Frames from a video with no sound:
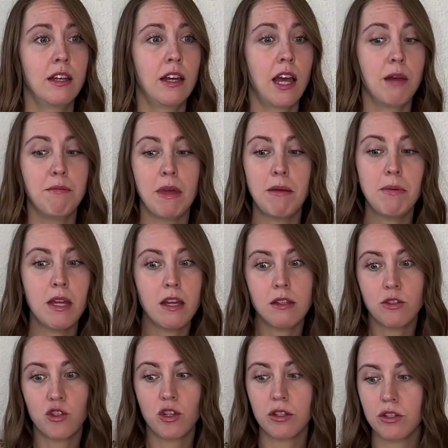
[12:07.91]
and maybe
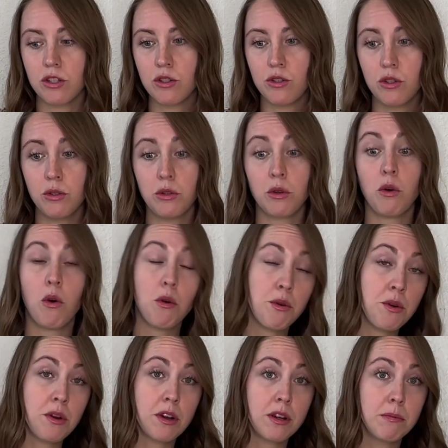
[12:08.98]
it's just a doodle,
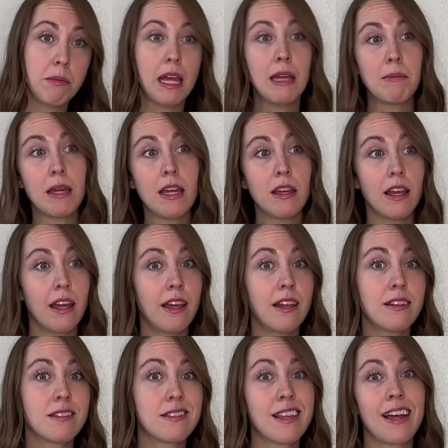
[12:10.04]
or maybe
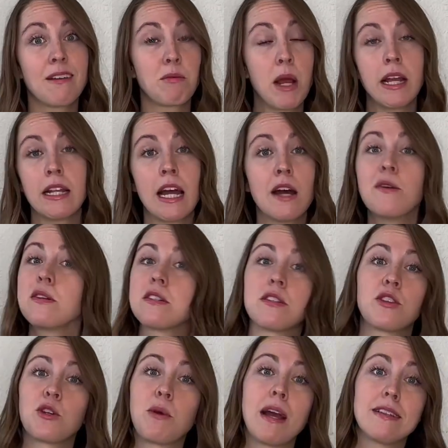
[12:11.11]
it's that right now isn't
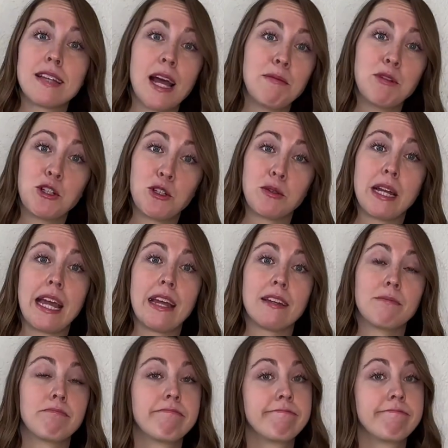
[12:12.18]
the right time to create.